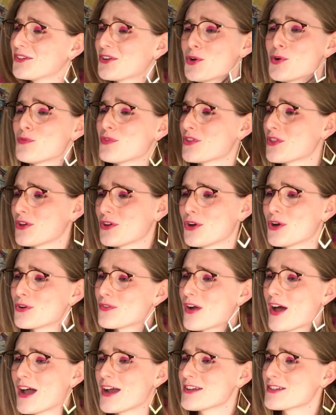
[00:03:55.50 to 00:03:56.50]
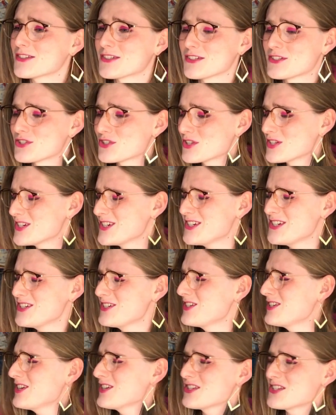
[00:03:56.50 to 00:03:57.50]
over the horizon to
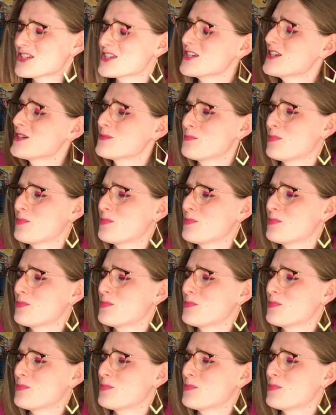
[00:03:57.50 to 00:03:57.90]
distant